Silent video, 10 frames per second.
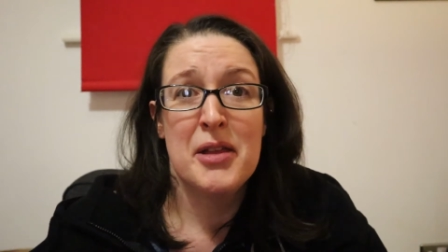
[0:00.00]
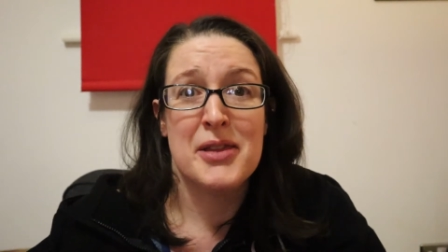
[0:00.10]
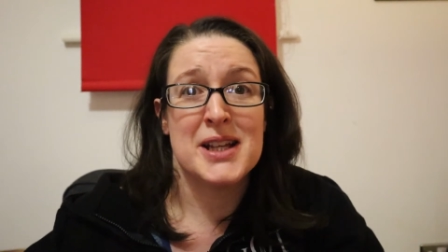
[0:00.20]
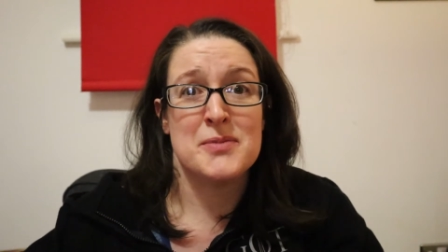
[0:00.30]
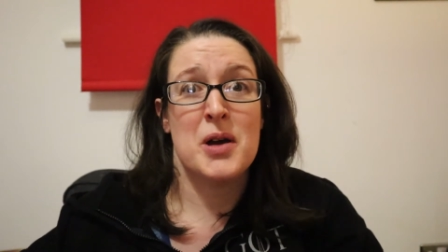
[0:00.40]

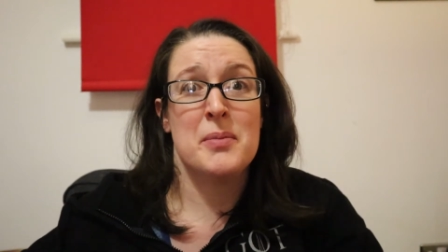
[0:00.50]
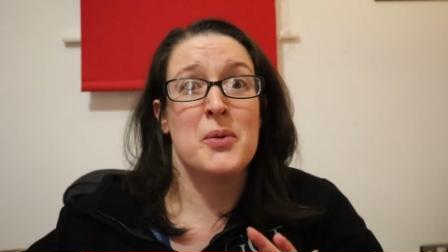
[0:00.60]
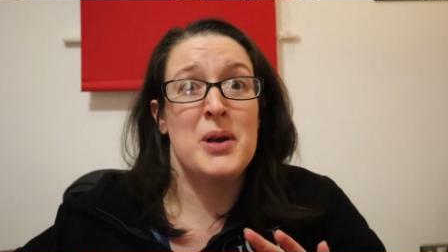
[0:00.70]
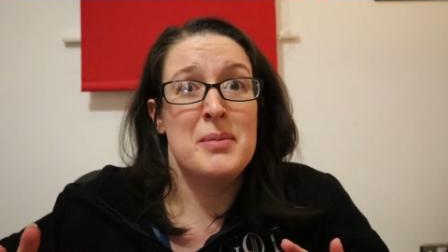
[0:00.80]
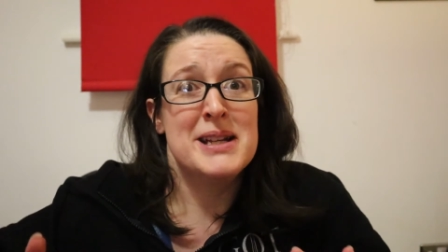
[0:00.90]
Things might be
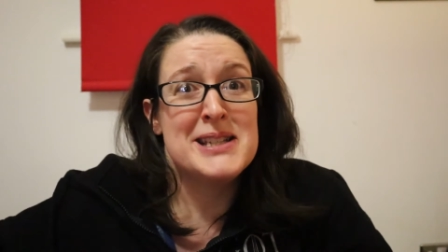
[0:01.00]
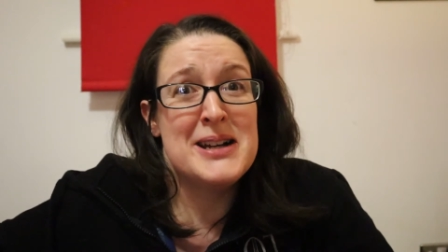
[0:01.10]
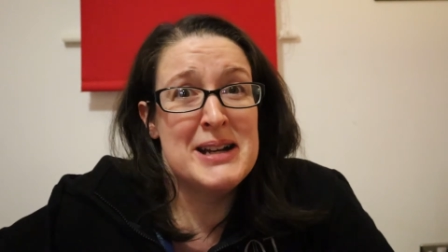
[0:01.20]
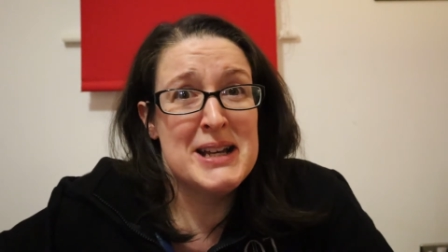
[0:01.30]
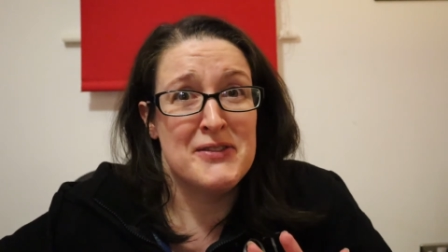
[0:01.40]
a wee bit
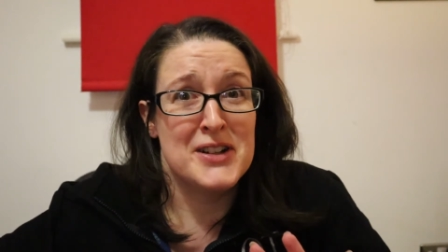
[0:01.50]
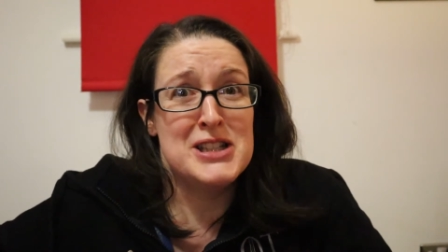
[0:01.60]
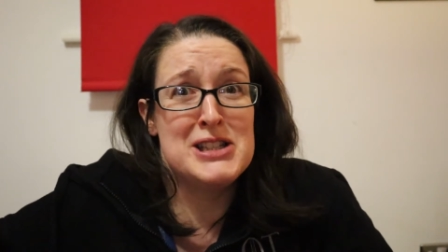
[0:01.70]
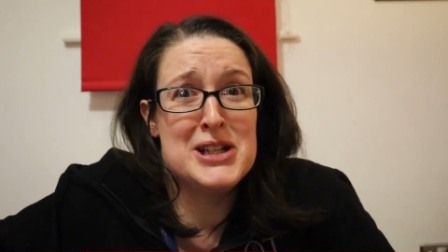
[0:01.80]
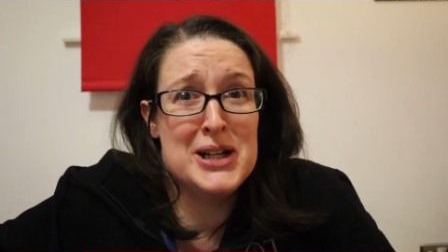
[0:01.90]
tight if I
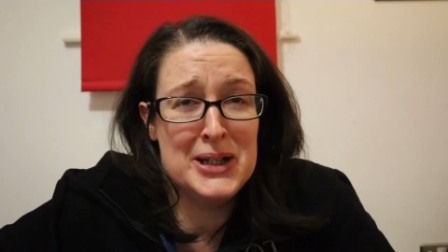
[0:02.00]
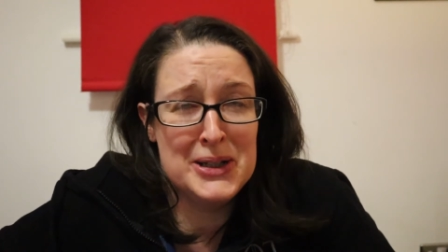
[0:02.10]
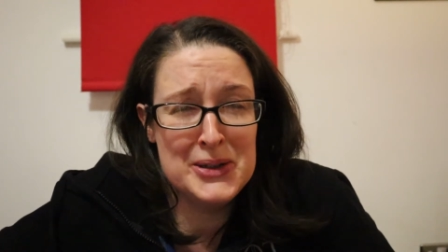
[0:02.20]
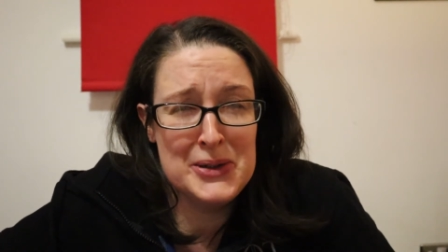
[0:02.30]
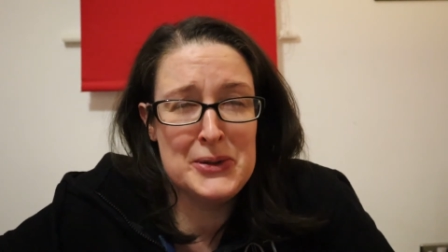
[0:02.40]

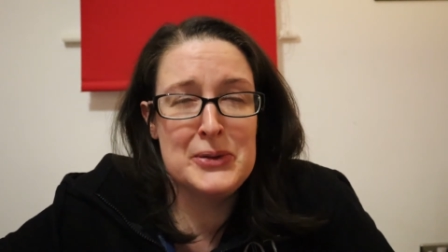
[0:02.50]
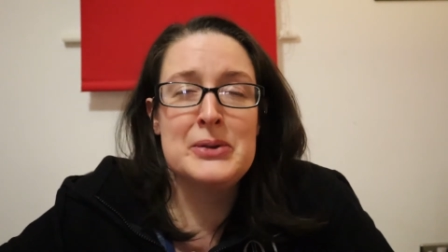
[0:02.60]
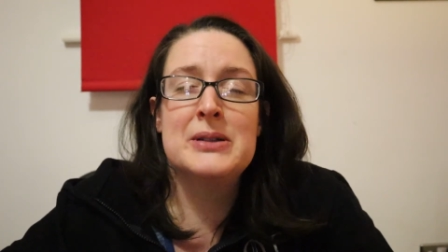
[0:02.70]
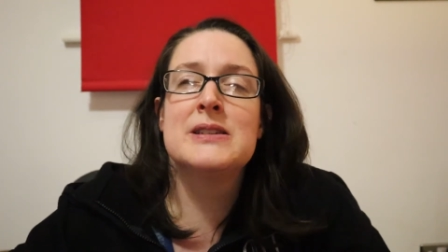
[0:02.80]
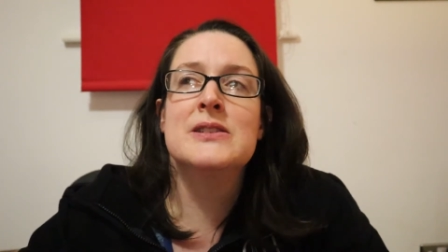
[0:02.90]

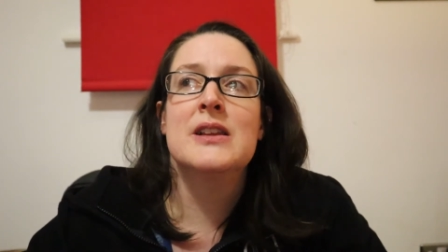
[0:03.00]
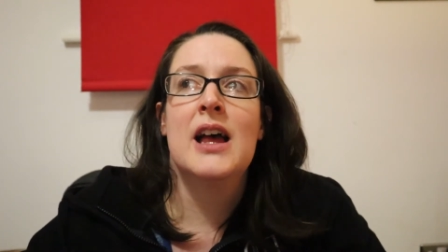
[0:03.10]
don't.